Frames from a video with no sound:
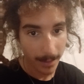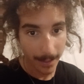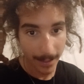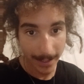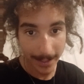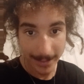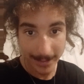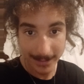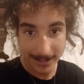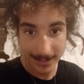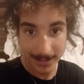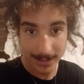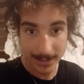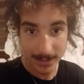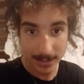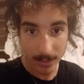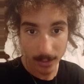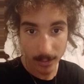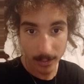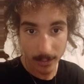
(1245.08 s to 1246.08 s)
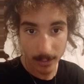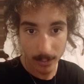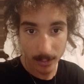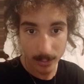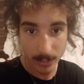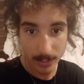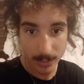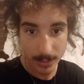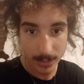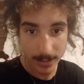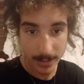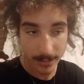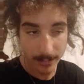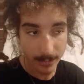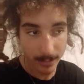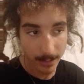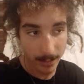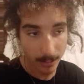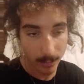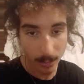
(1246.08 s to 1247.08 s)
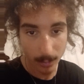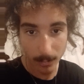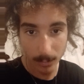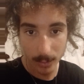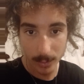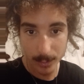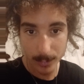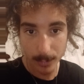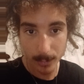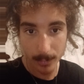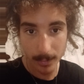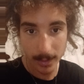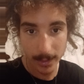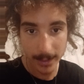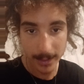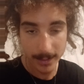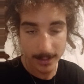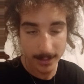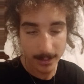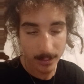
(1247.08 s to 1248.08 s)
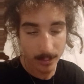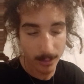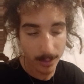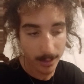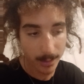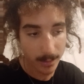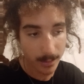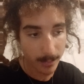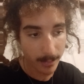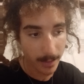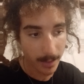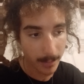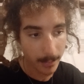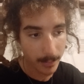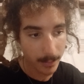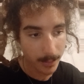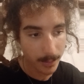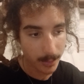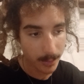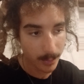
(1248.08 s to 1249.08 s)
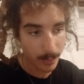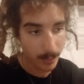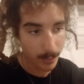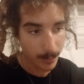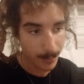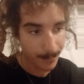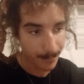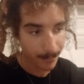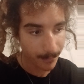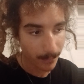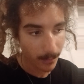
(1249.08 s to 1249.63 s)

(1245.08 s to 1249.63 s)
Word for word: and exist on those different or multiple planes in order to be able to